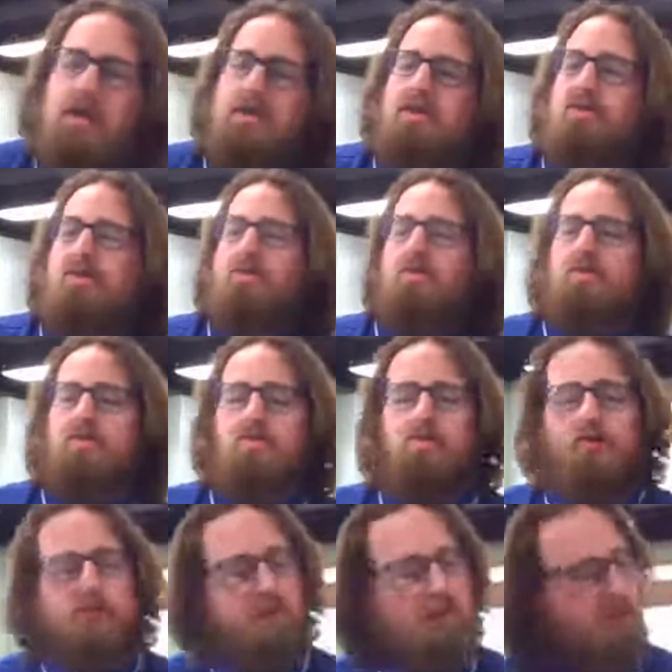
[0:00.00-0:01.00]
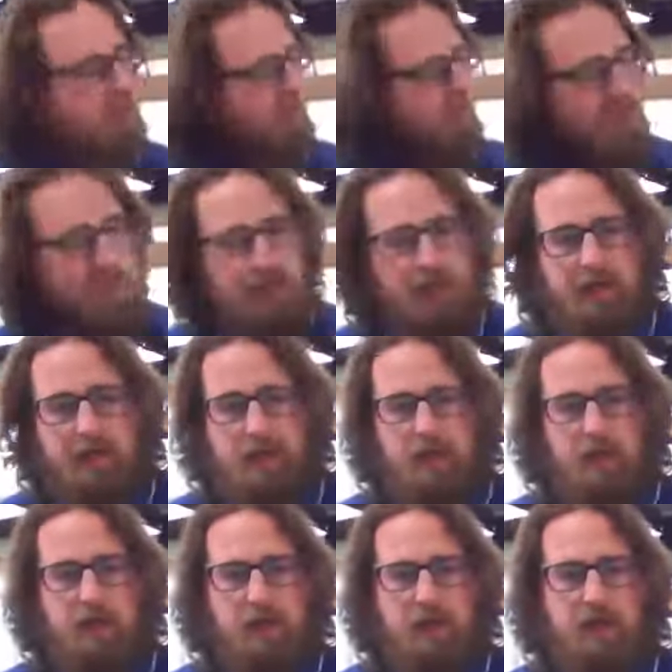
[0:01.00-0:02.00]
So got a
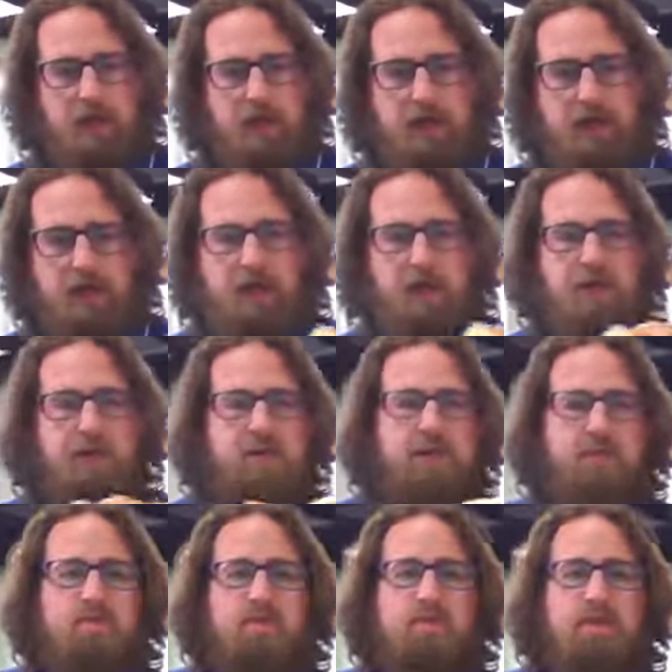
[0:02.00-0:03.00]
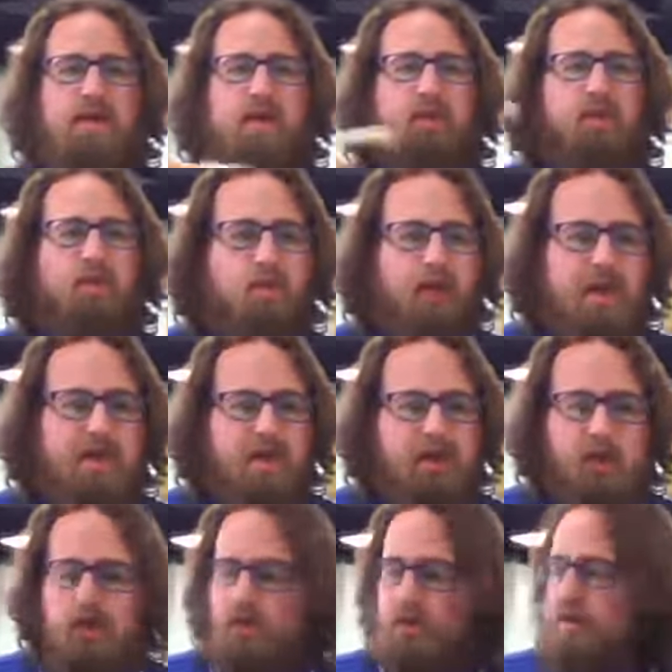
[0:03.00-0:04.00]
little model here. This would be a right
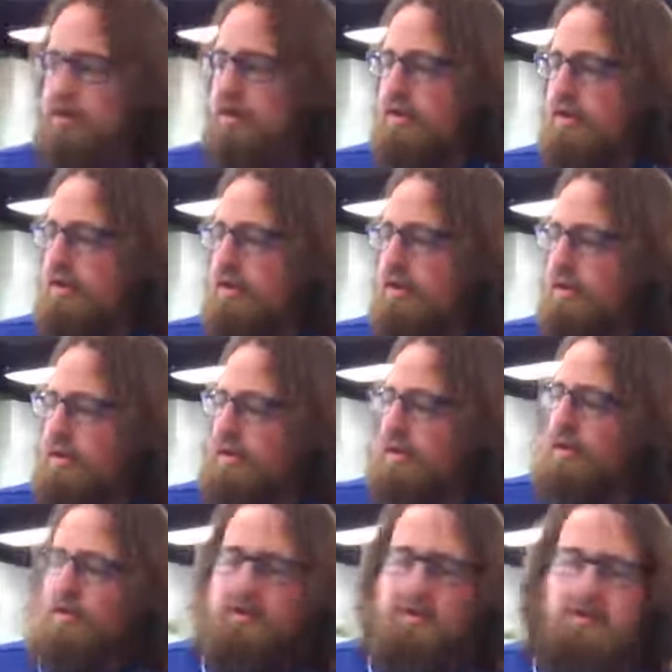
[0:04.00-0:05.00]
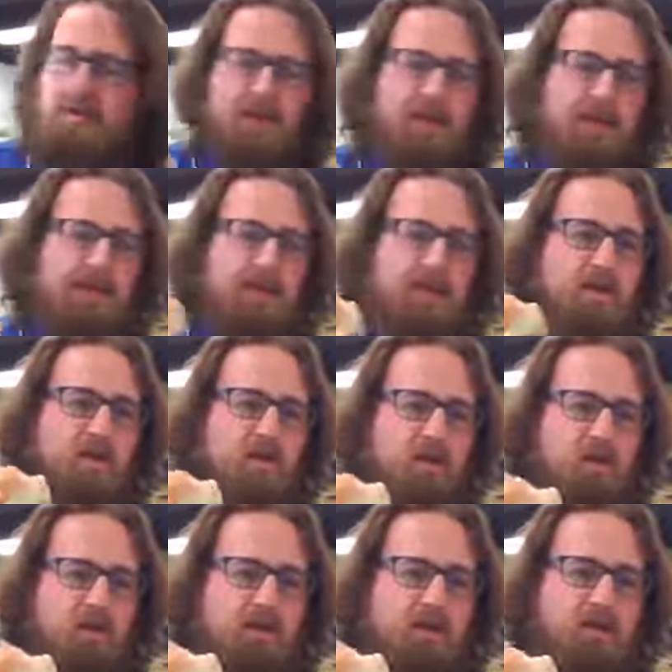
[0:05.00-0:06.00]
shoulder. So the
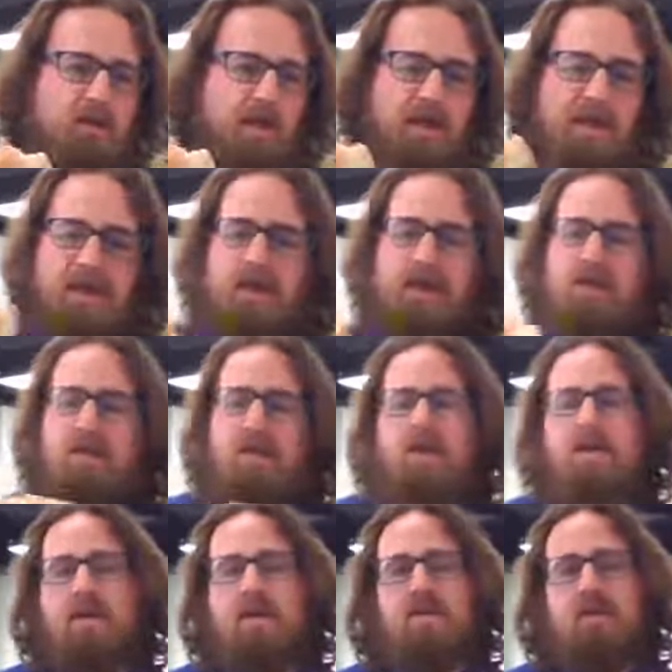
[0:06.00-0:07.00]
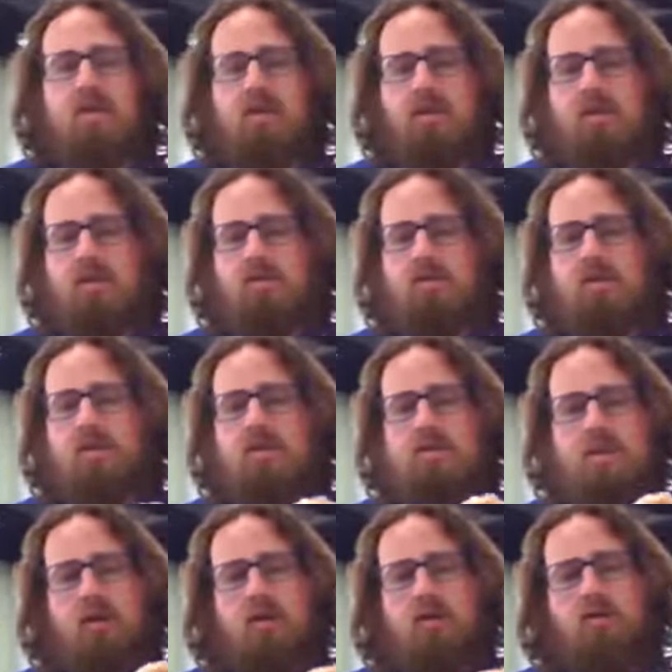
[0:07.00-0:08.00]
shoulder blade, the humerus,
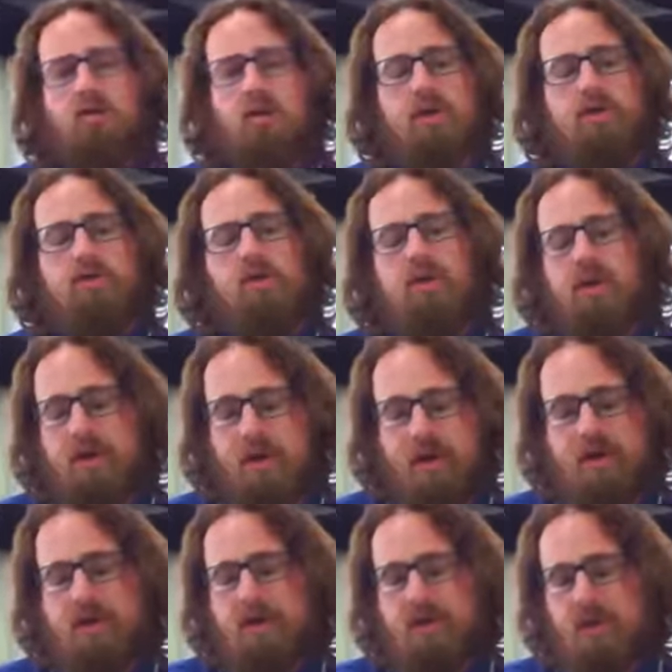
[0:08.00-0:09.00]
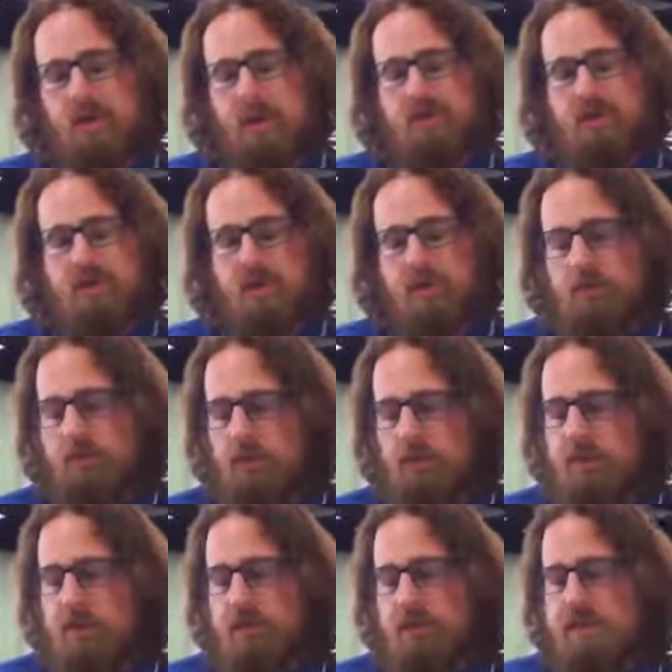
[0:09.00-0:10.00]
the arm bone, and then the clavicle.
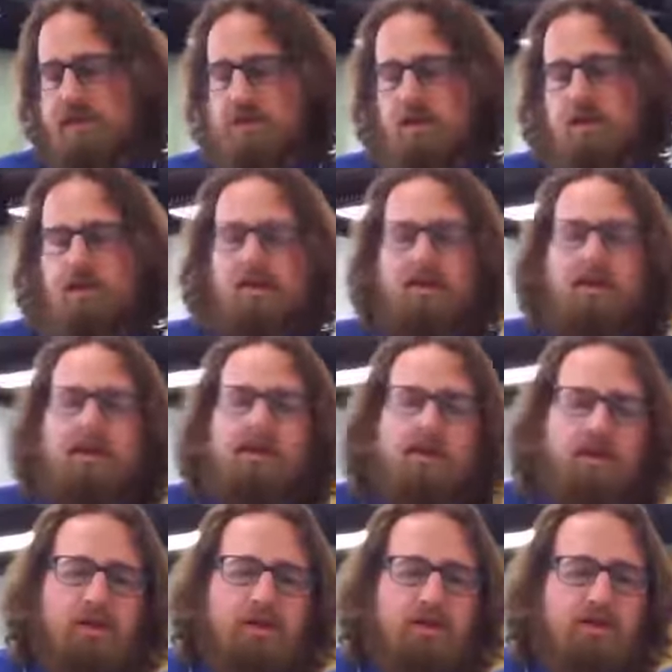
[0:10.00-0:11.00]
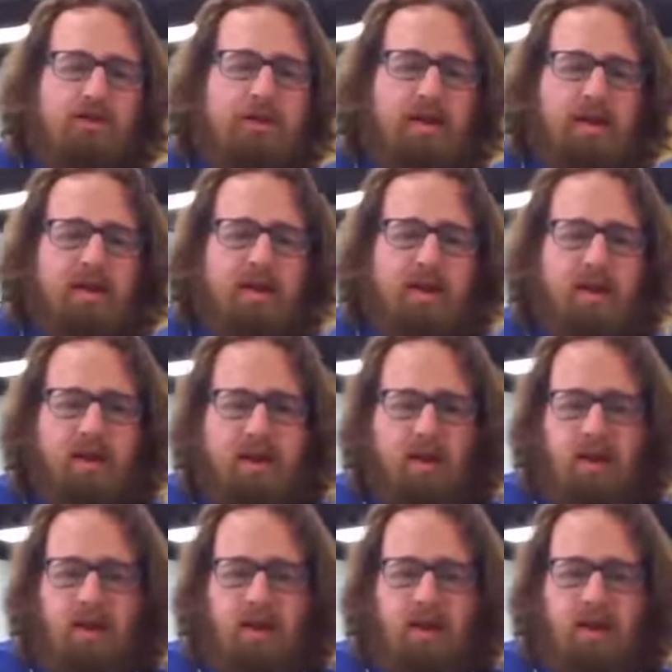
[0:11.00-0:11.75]
These are going to be your three